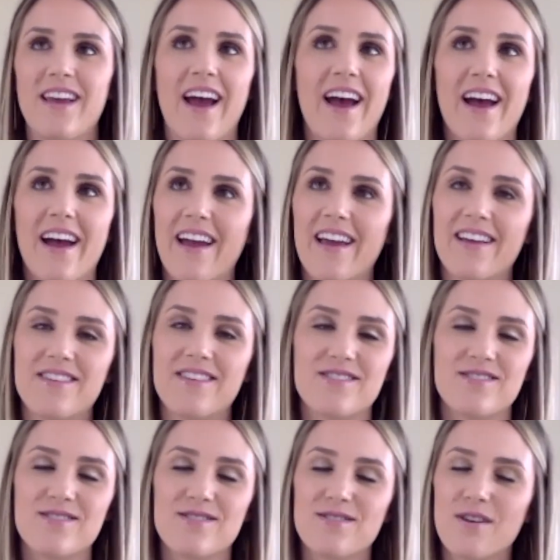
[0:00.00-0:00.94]

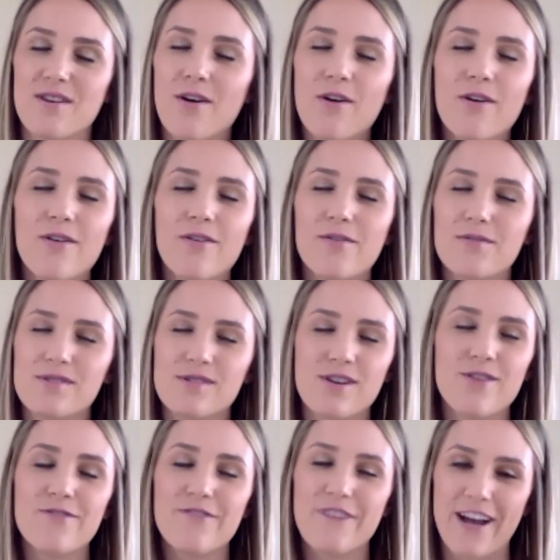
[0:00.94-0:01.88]
it's so
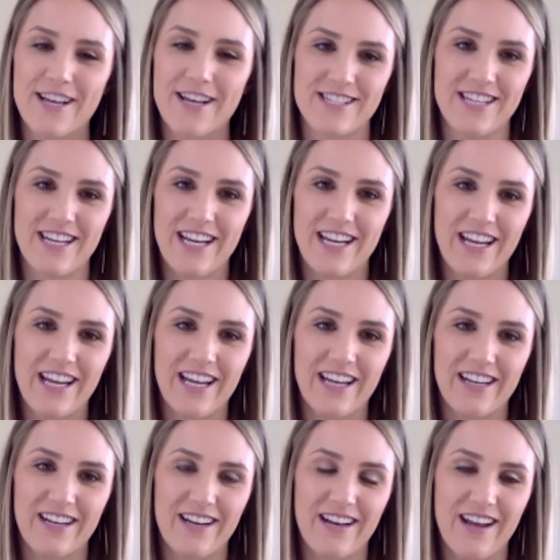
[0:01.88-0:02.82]

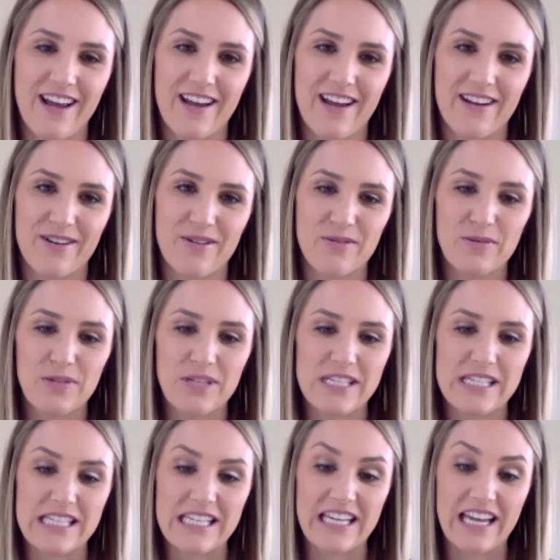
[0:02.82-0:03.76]
fascinating and cool to
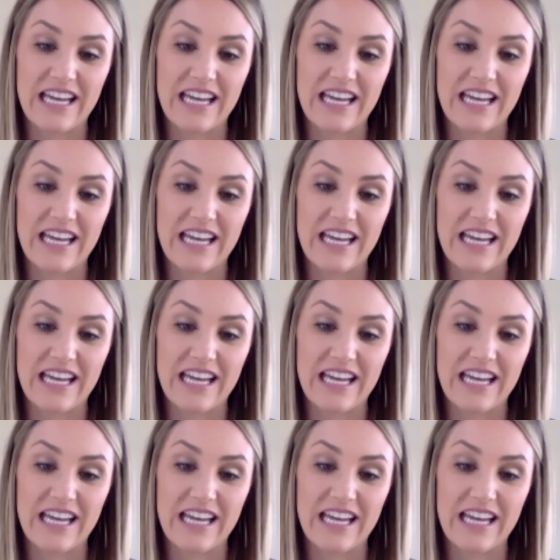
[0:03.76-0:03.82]
see,